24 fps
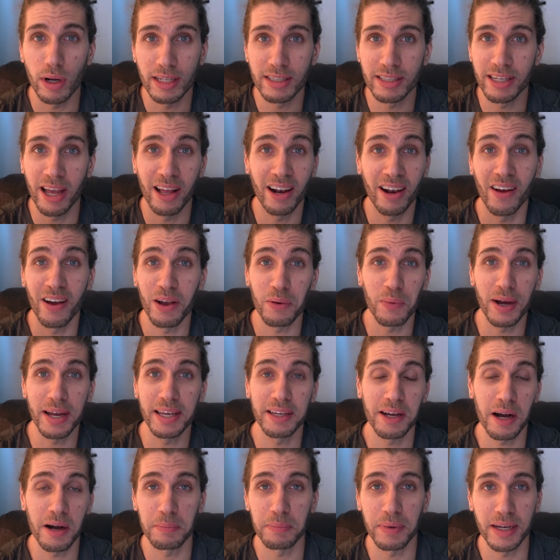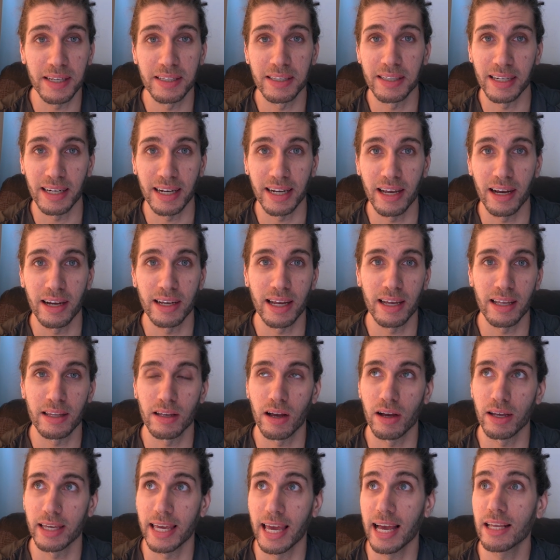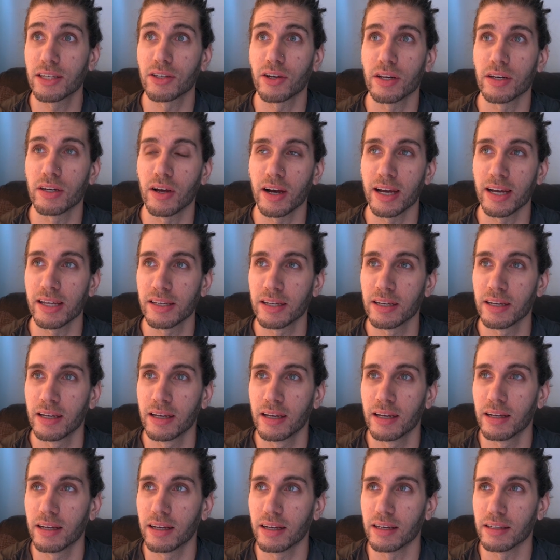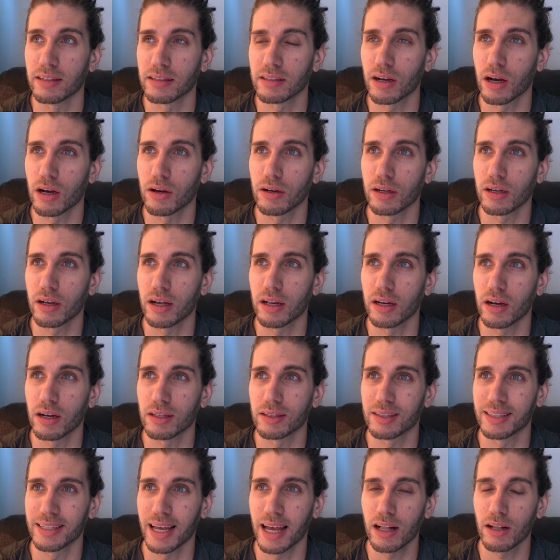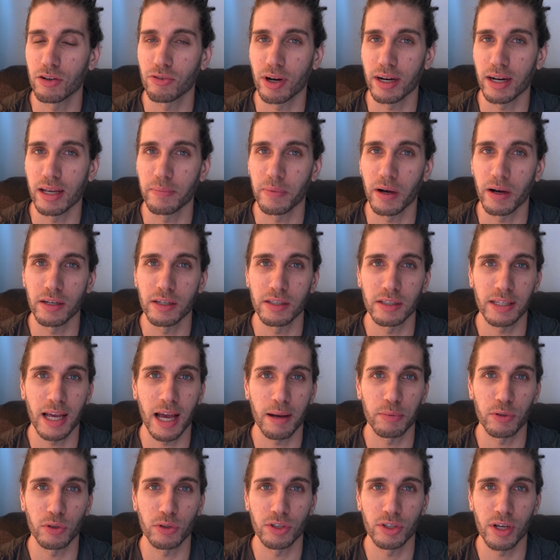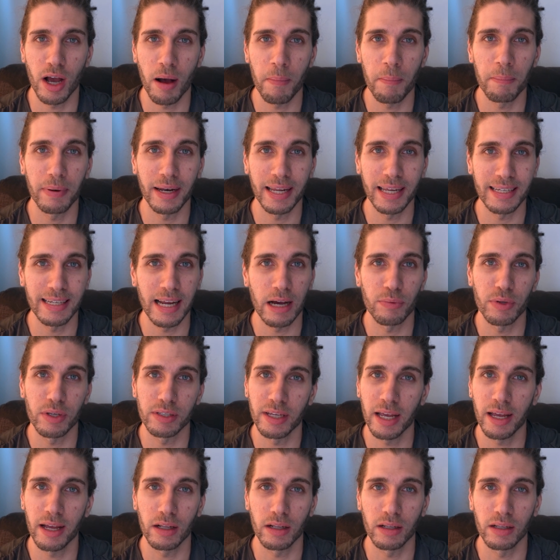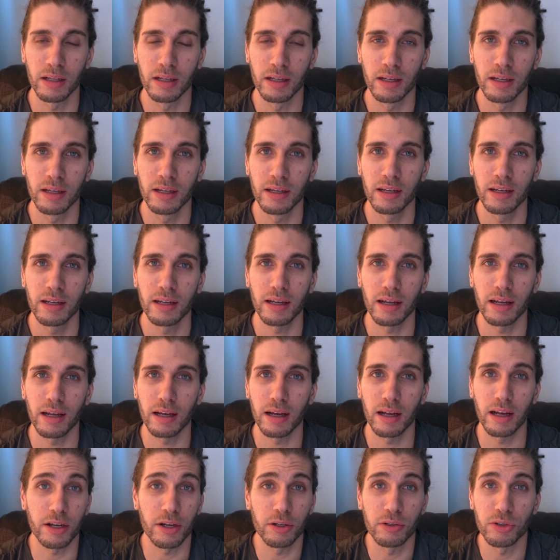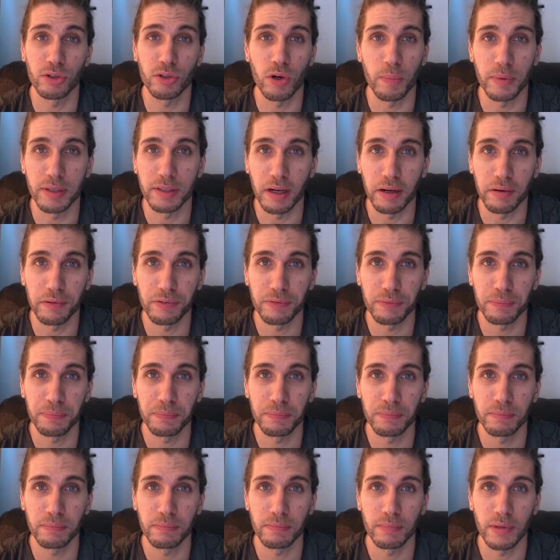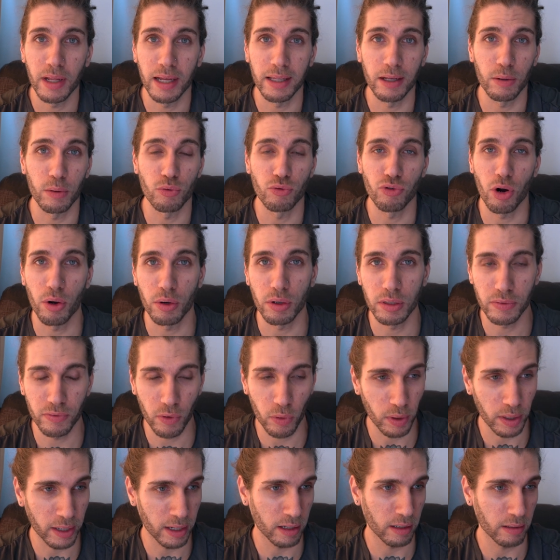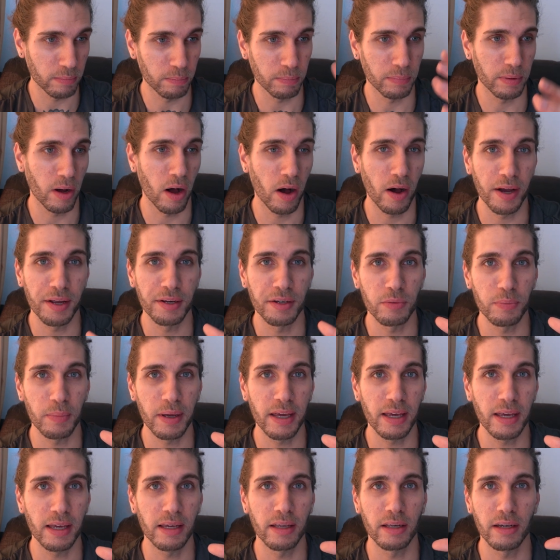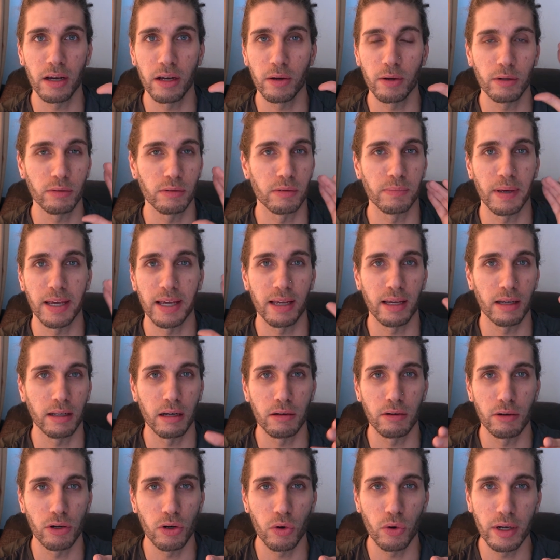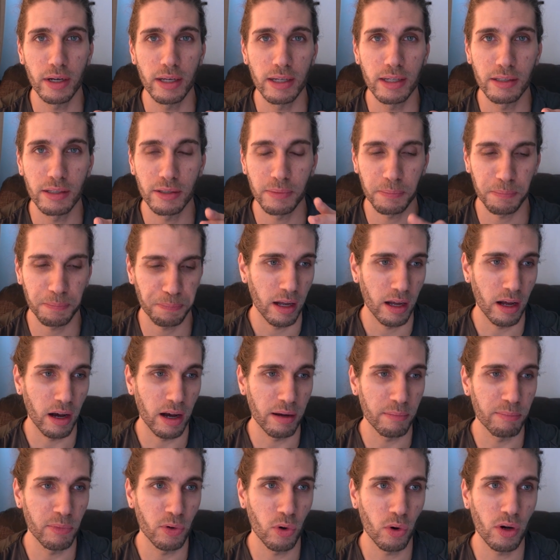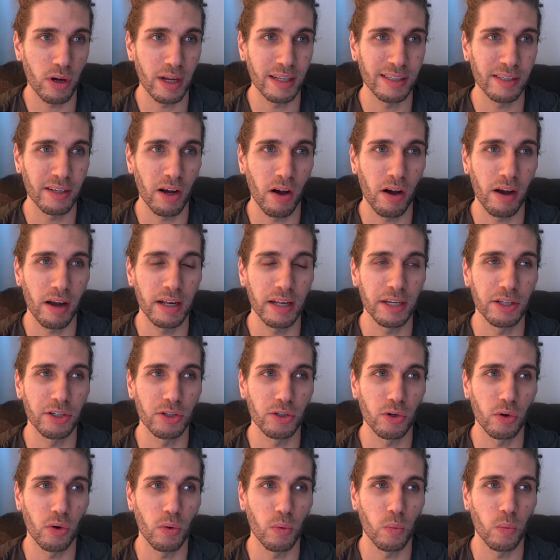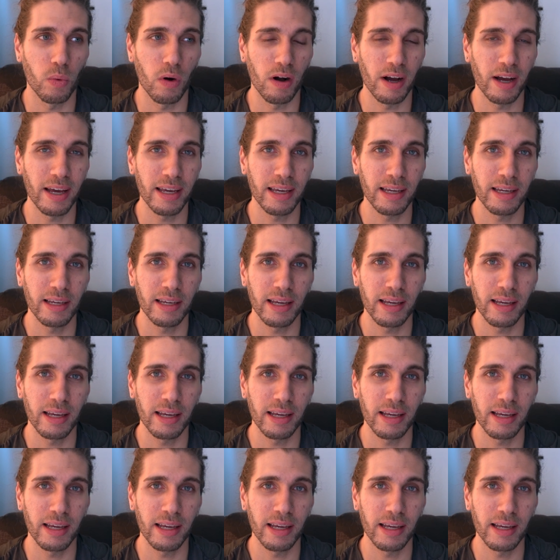until I wake up, basically. I guess, I guess I died. It's kind of hard to tell, really, but I just kept on tumbling down this hill. Uh, I couldn't stop myself. And there were rocks falling behind me, you know, it was making a load of noise. I'm not entirely sure why